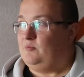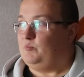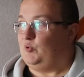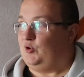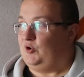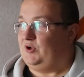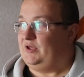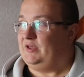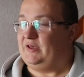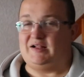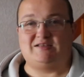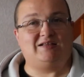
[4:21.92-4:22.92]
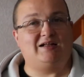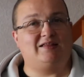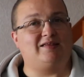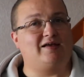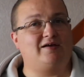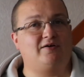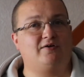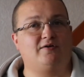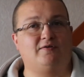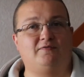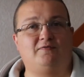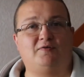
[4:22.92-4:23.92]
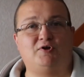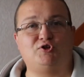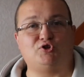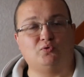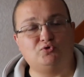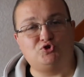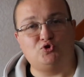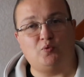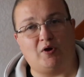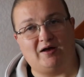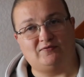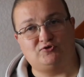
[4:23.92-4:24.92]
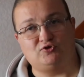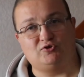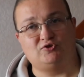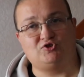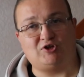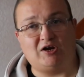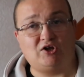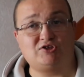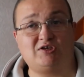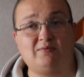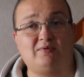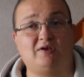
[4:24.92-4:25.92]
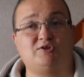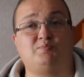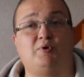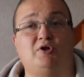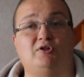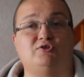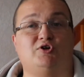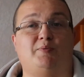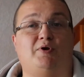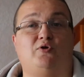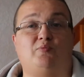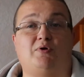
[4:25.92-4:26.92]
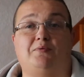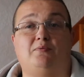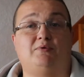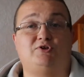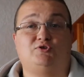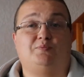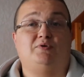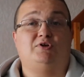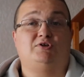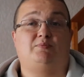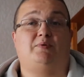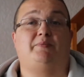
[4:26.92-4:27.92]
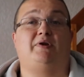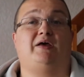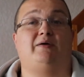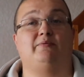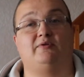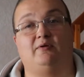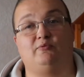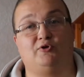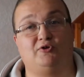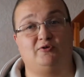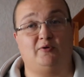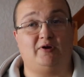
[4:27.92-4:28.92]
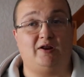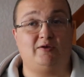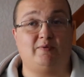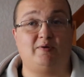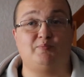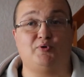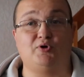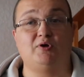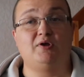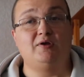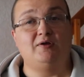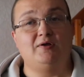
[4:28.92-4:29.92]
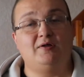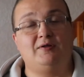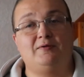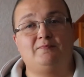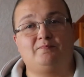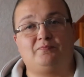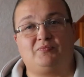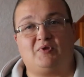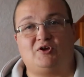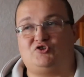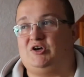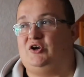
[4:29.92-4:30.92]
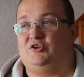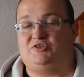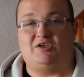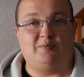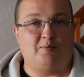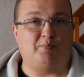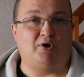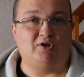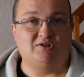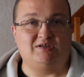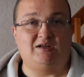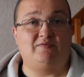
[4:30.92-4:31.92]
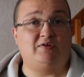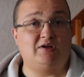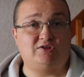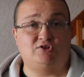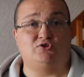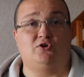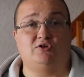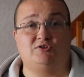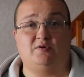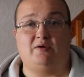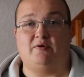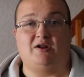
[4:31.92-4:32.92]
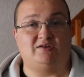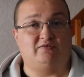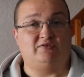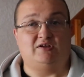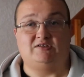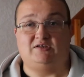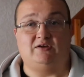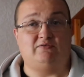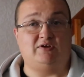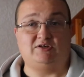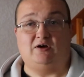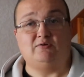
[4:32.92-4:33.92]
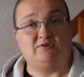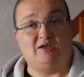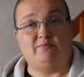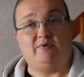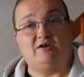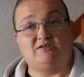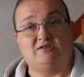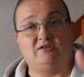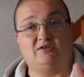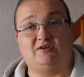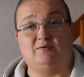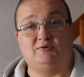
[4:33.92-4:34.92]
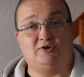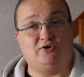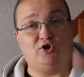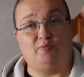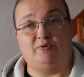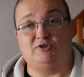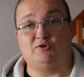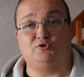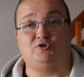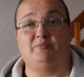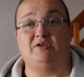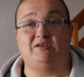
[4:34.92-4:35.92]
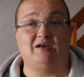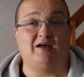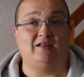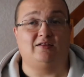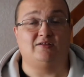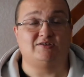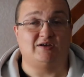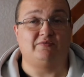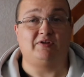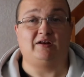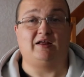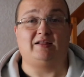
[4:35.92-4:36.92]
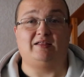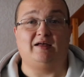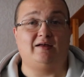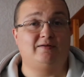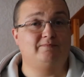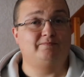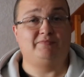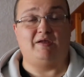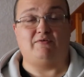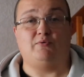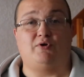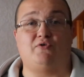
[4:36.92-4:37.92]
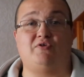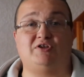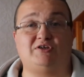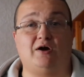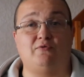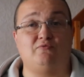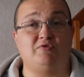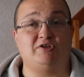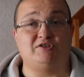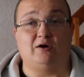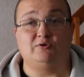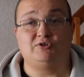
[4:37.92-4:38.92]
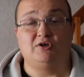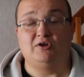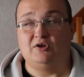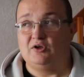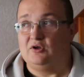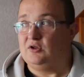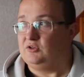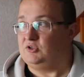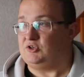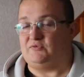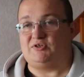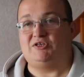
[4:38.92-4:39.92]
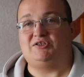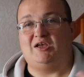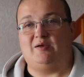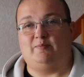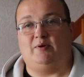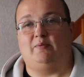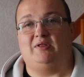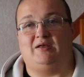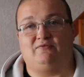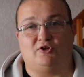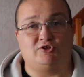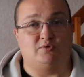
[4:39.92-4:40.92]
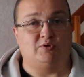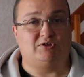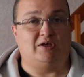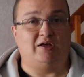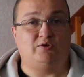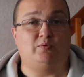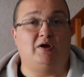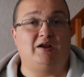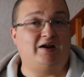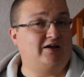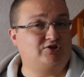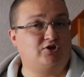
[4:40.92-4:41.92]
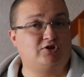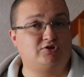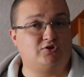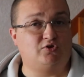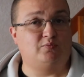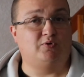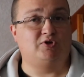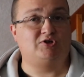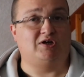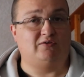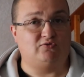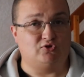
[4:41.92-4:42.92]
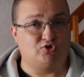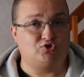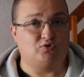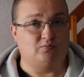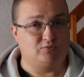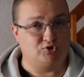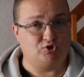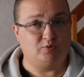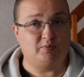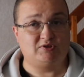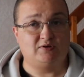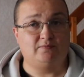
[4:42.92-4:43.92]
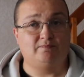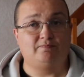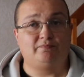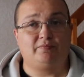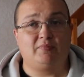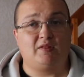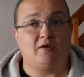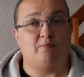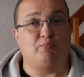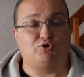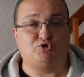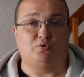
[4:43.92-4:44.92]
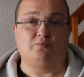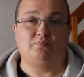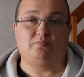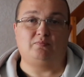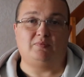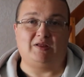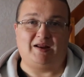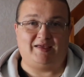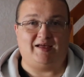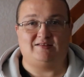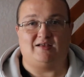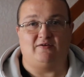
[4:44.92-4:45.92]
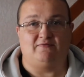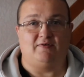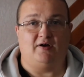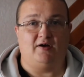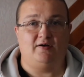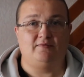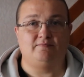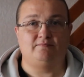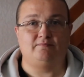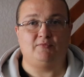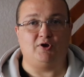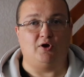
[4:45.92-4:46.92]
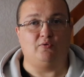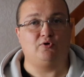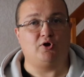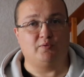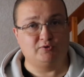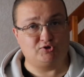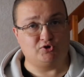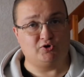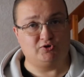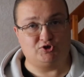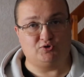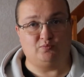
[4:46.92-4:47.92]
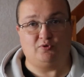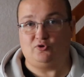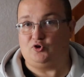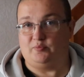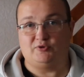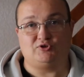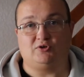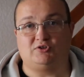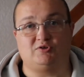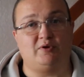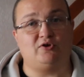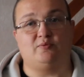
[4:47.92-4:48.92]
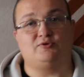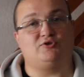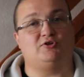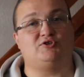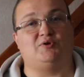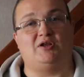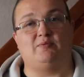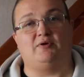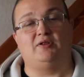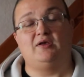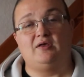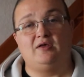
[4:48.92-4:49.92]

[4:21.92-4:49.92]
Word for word: But it's that thing of don't do what I've done, try not to keep things bottled up. I know probably some years are probably like, well, I'm going to do it anyway, but try not to keep it bottled in. If you need to talk to anyone, as I've said to you, reach out, emails in the description, all my social media handles, everything like that. If you want to reach out, reach out. There's obviously certain people that have got to a stage where it has got too much and you've done something stupid but don't let it get that far. You know, go and talk to someone, come and talk to me, come and talk to anyone.